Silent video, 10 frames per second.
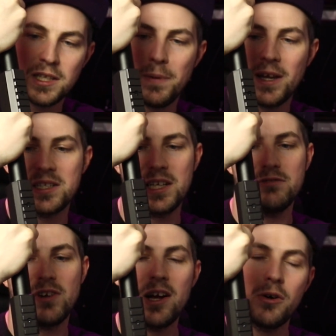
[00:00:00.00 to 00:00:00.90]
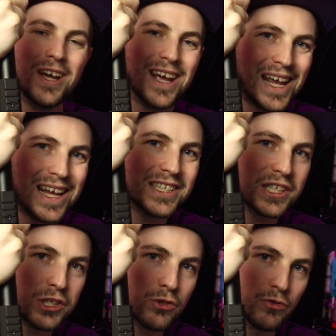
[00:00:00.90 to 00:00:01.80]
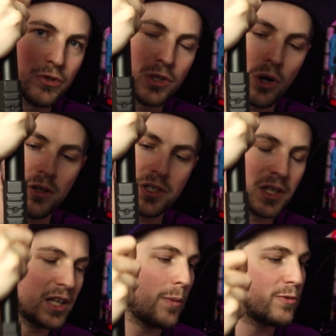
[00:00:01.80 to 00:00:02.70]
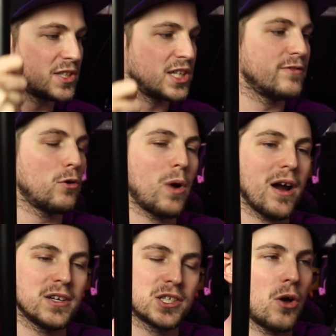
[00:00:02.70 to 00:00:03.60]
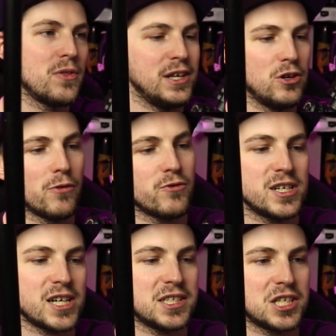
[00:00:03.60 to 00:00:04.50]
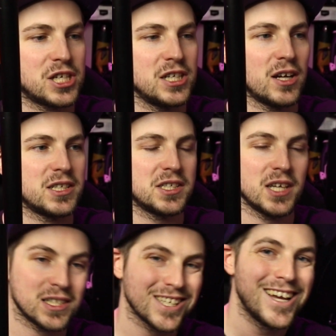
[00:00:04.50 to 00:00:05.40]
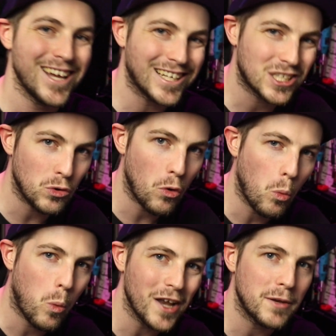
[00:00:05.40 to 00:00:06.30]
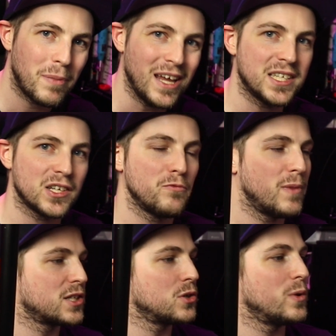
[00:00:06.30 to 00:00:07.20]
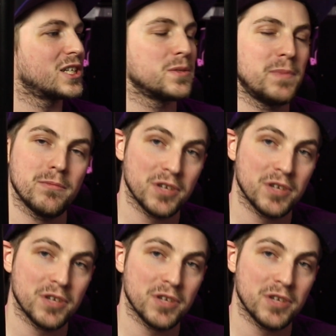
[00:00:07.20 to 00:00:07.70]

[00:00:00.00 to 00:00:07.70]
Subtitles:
The Picatinny rail is screwed onto the upper receiver, whereas on the Novritsch SSG 96, it's all one piece of metal, which has been